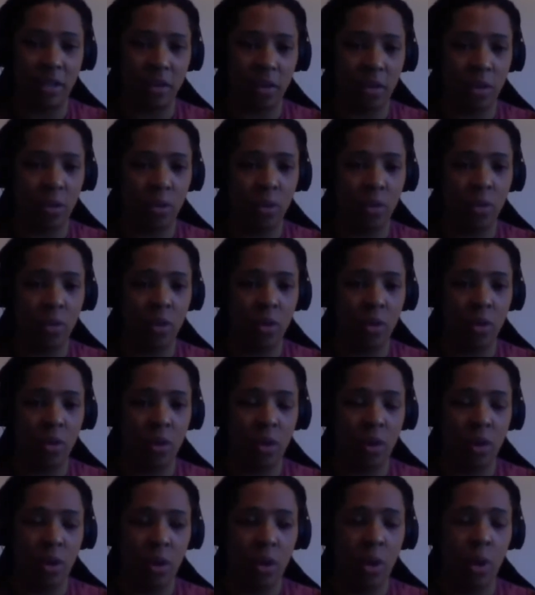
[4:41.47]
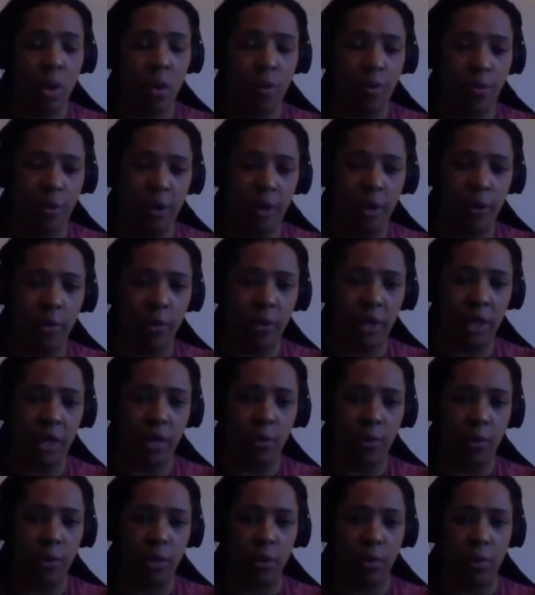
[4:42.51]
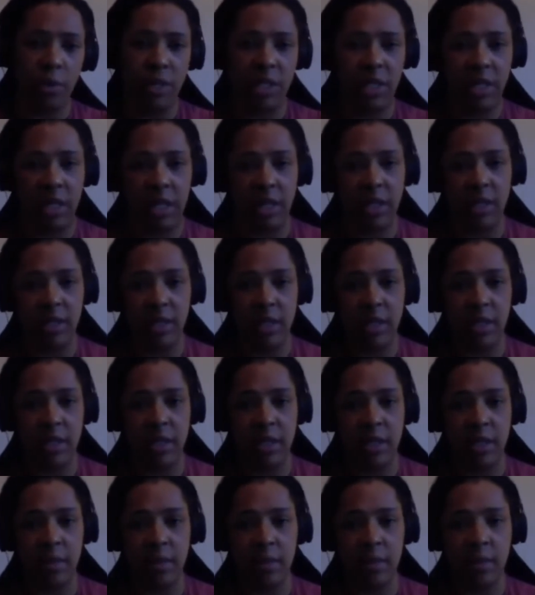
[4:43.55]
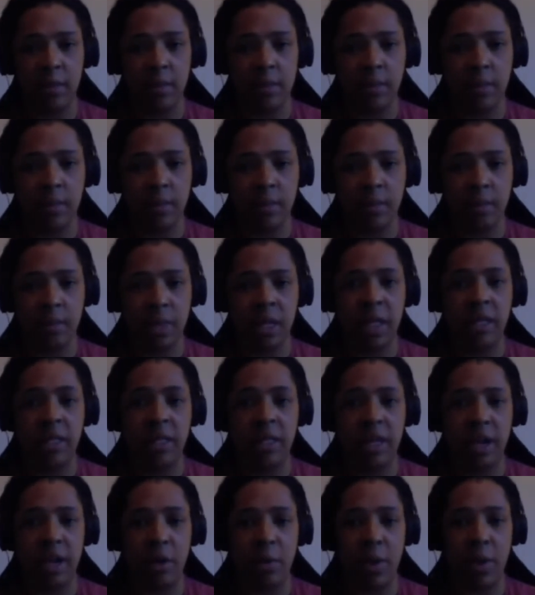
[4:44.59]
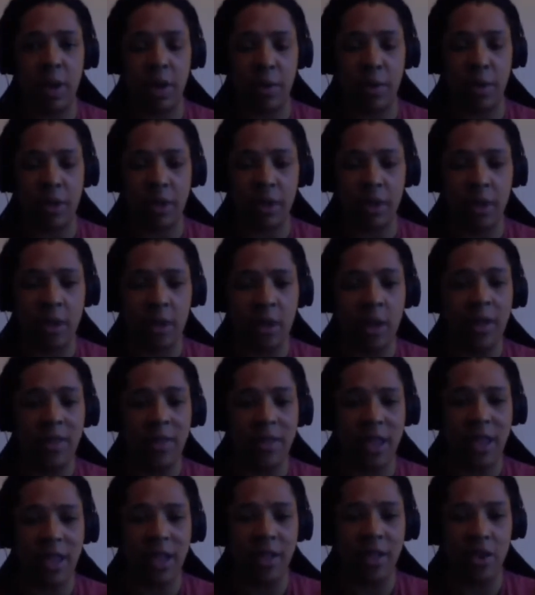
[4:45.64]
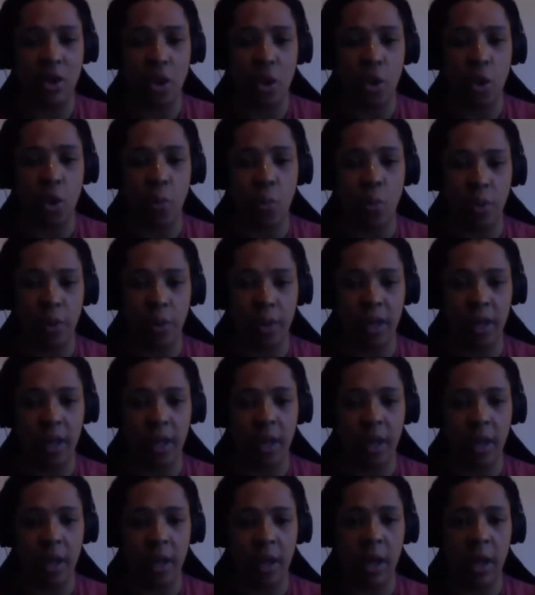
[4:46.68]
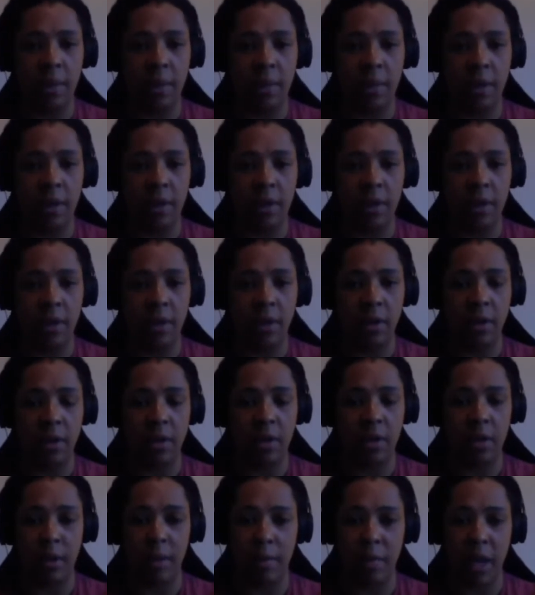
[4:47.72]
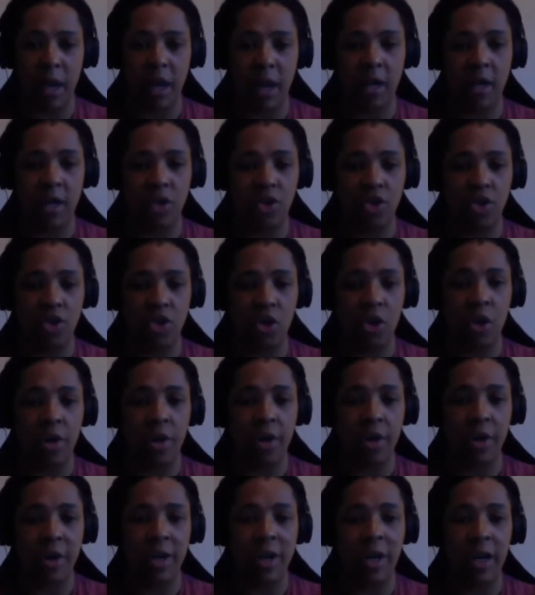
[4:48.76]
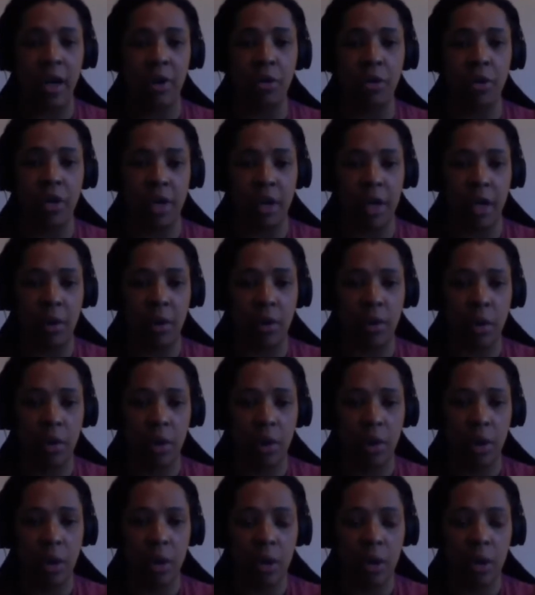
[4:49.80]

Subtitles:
So hopefully we see the system being done away with. There is hope there. I mean, the campaign is stronger and louder now.